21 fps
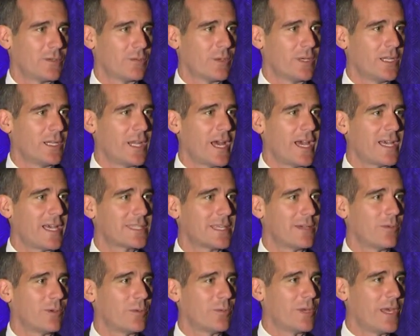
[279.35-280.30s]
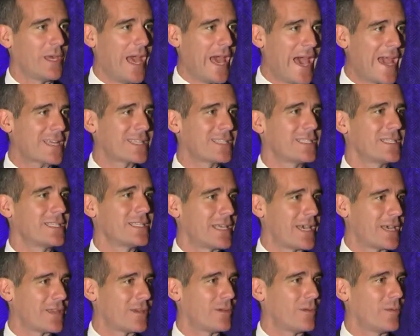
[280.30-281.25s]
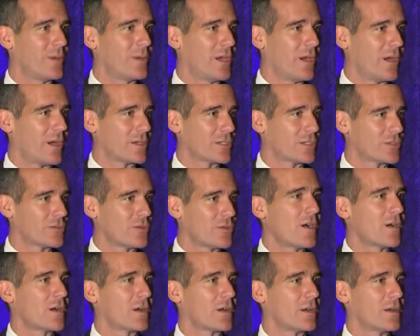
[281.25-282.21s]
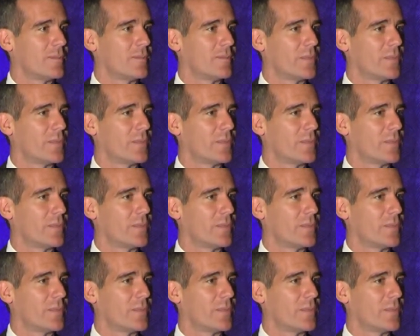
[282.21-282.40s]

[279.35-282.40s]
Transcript: To realize that when we act together, we are stronger.